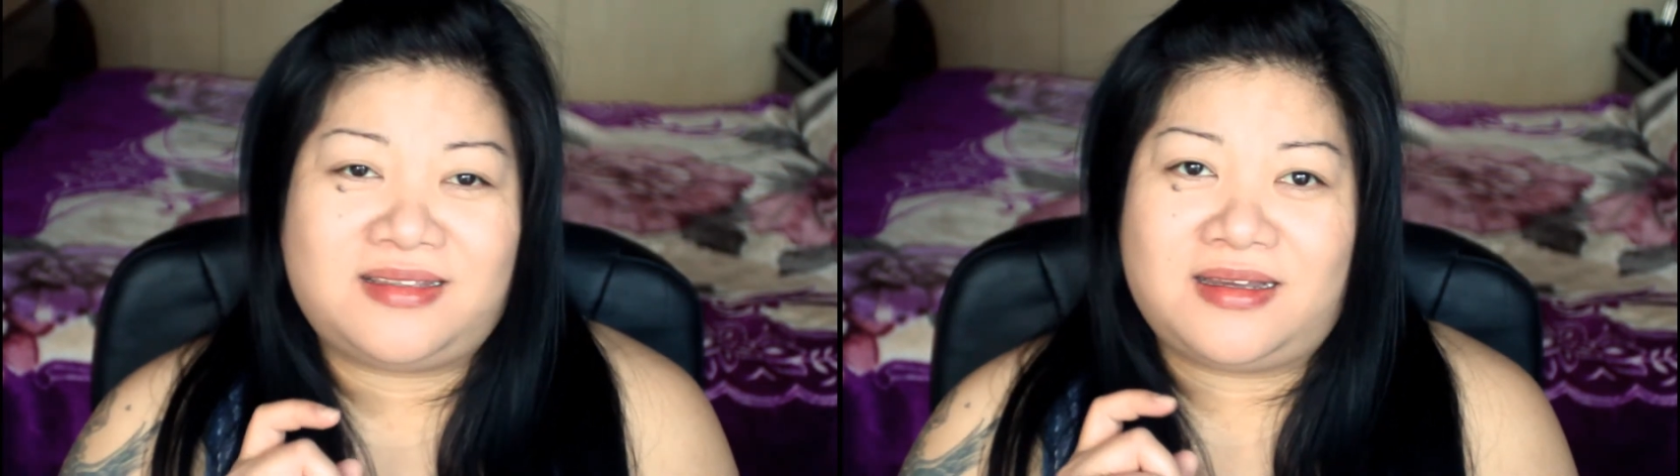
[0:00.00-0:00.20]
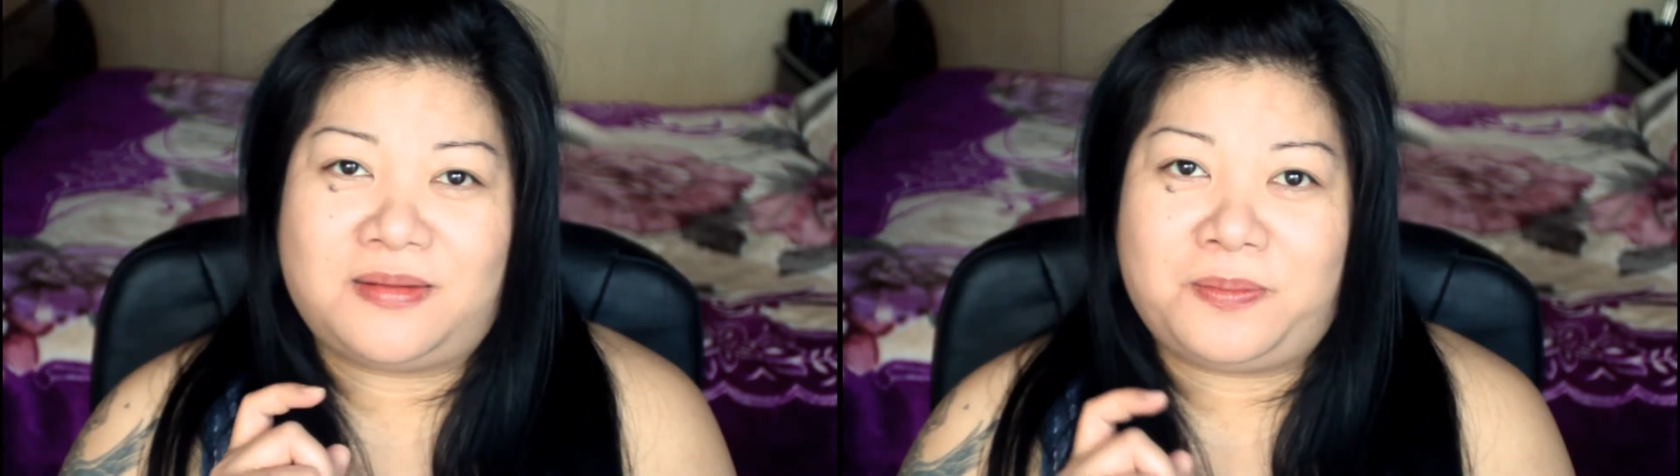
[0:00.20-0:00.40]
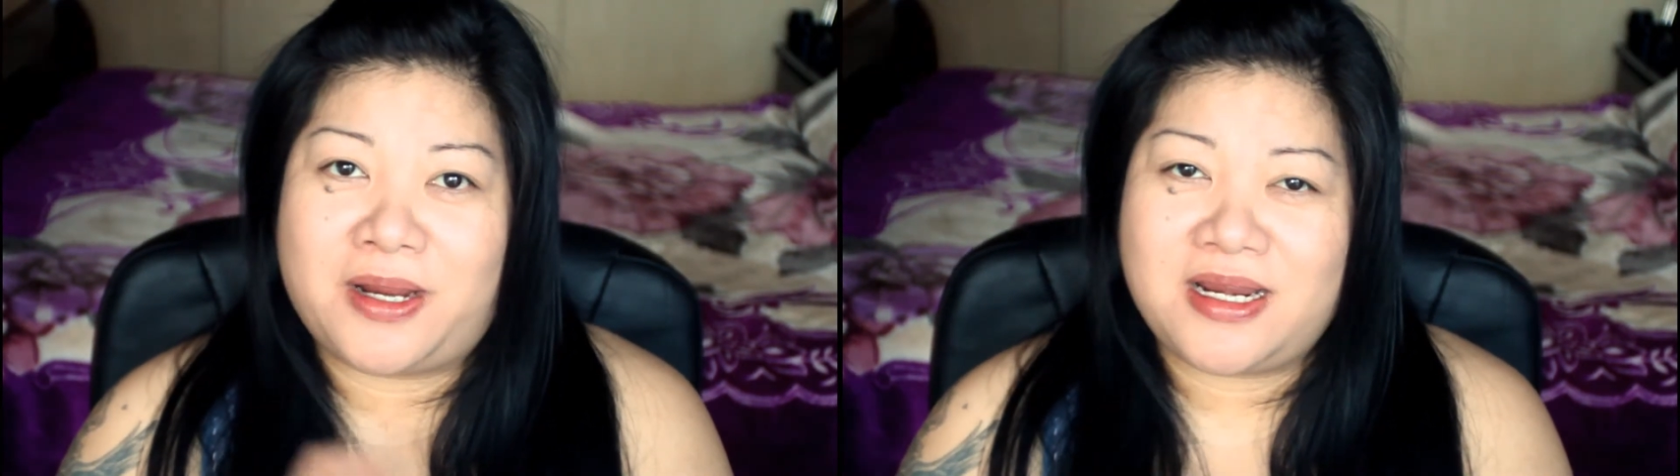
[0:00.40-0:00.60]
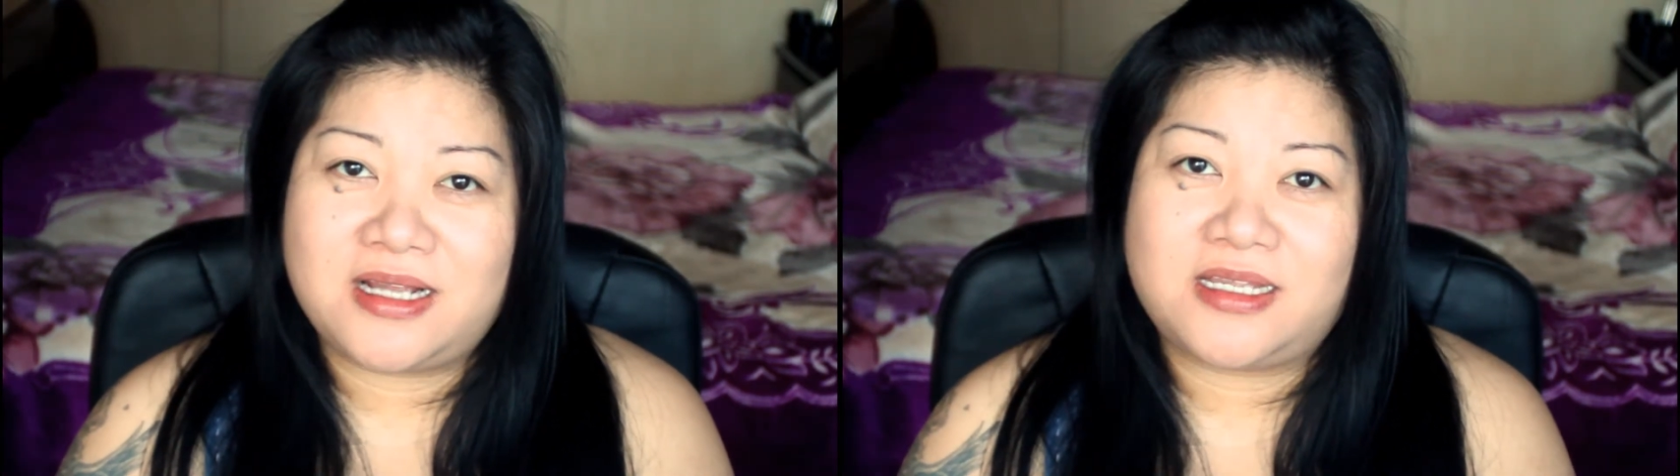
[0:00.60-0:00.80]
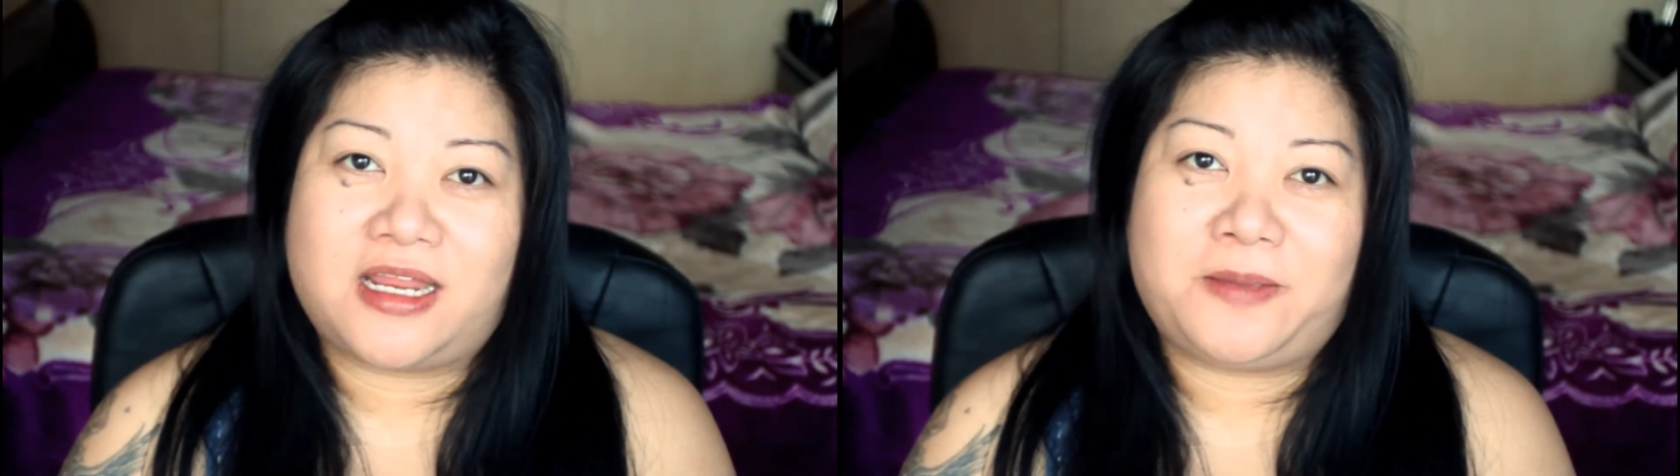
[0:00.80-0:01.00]
the
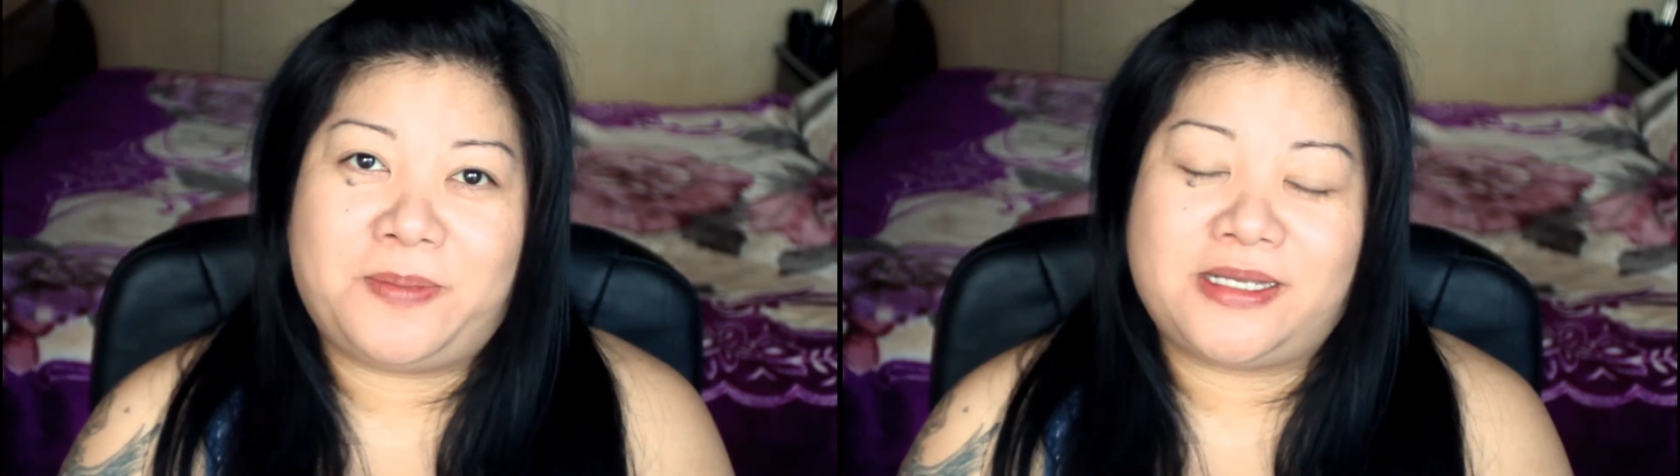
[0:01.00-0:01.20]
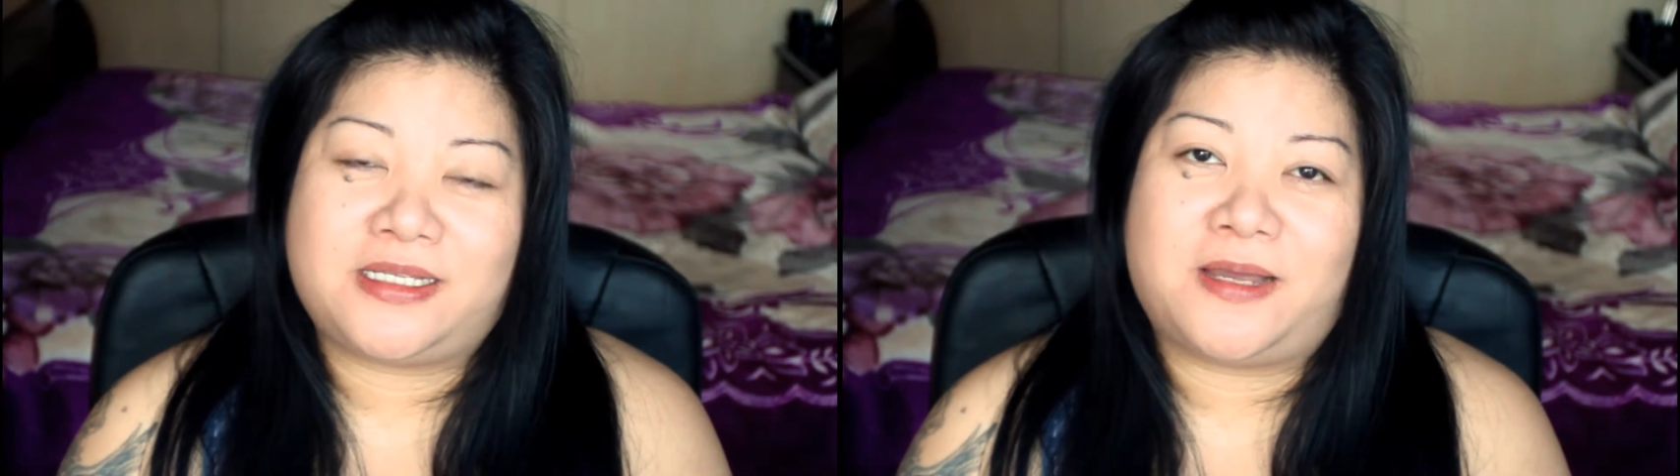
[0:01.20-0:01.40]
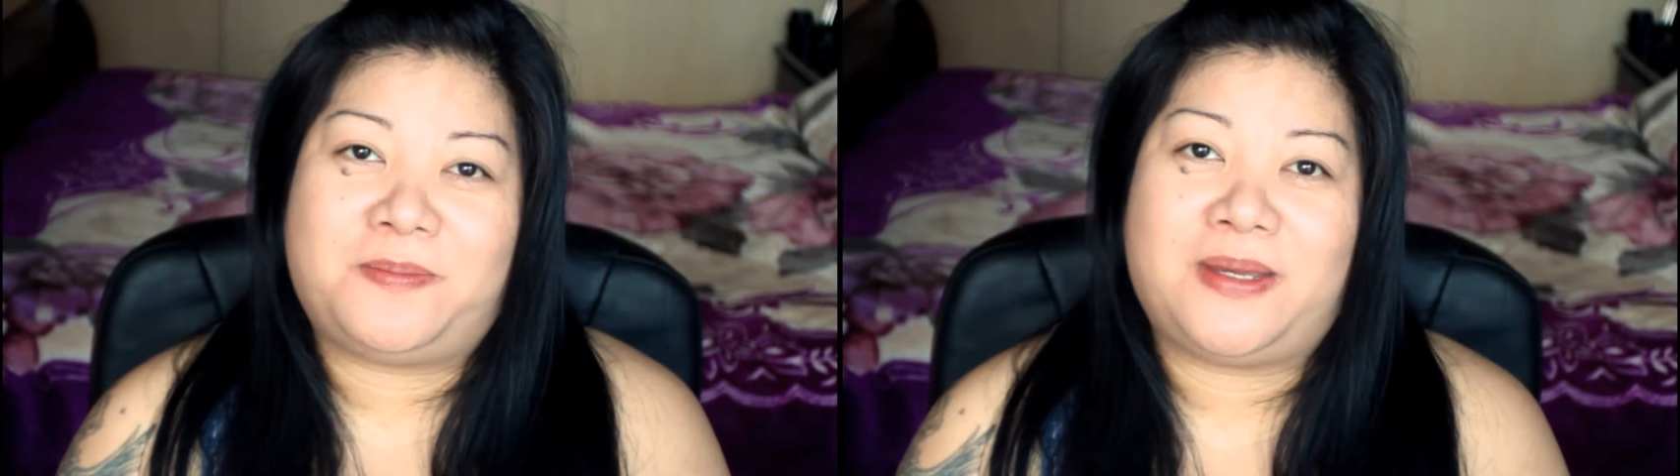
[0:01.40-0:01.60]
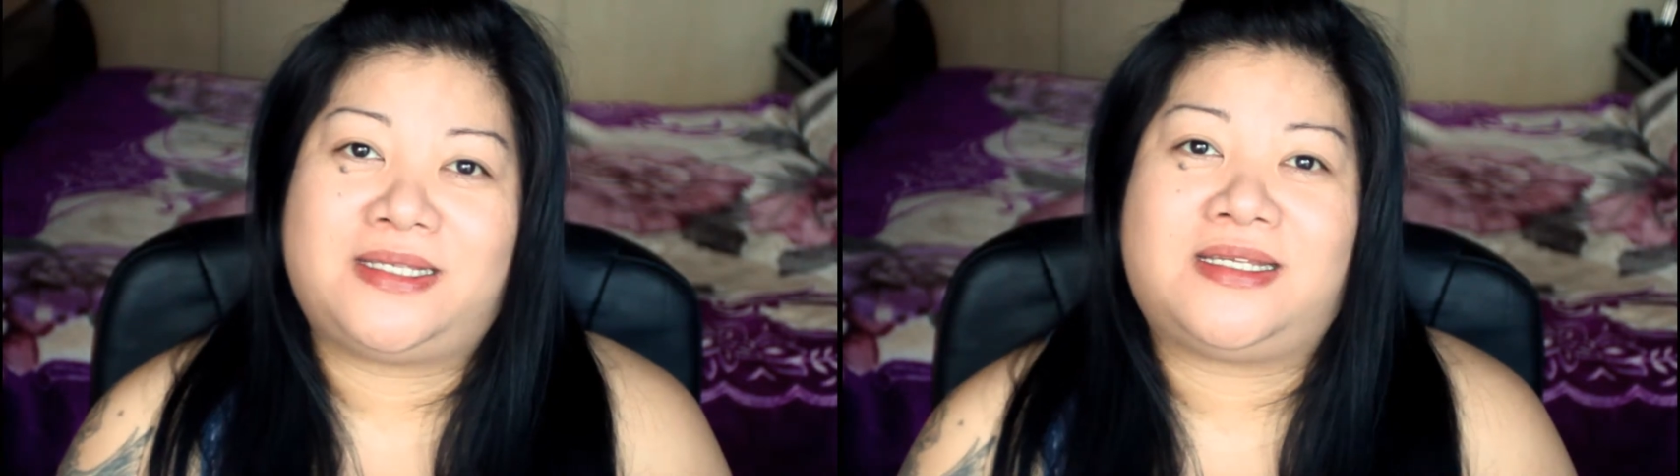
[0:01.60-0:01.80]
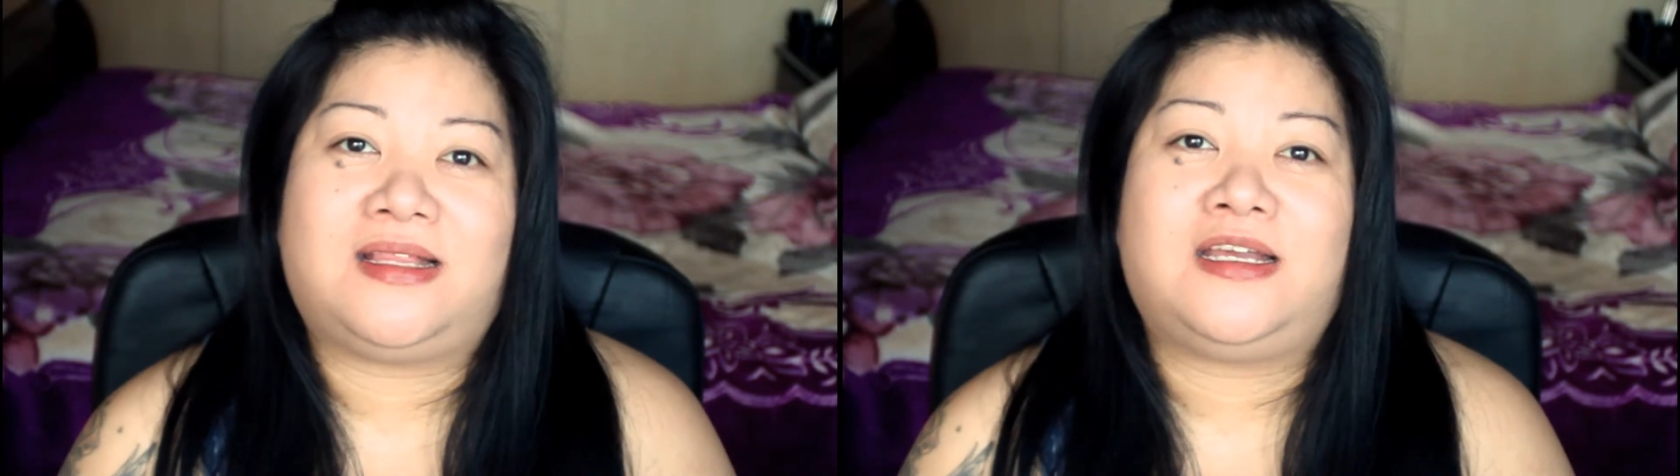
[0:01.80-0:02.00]
product that I picked up
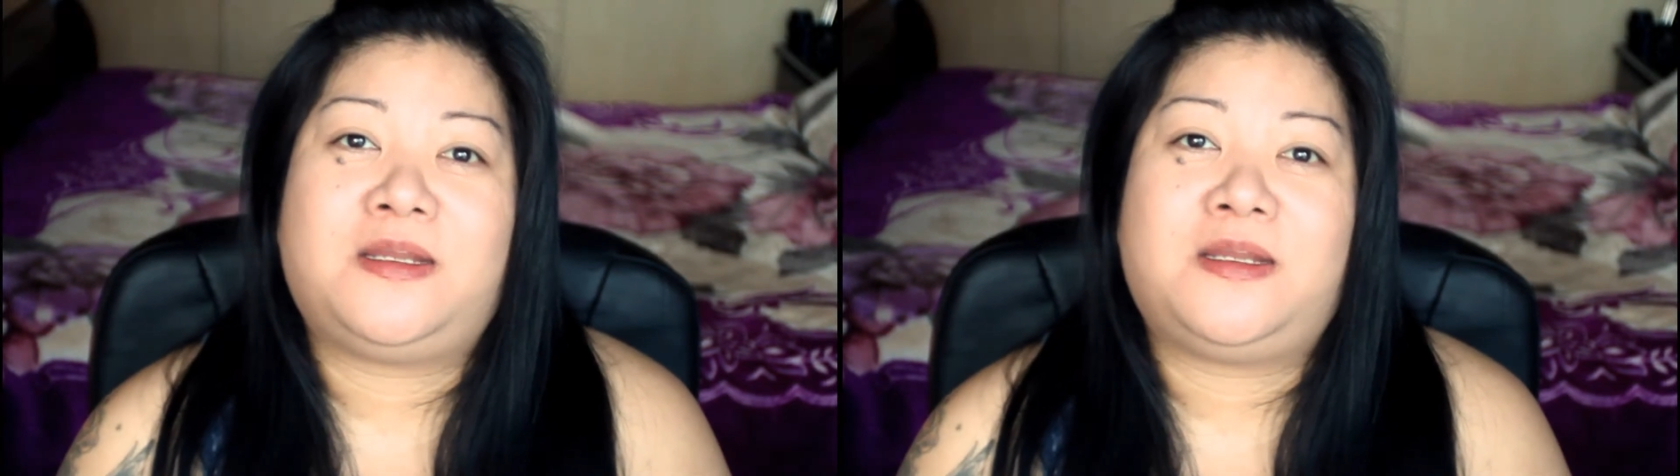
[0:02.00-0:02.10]
is a little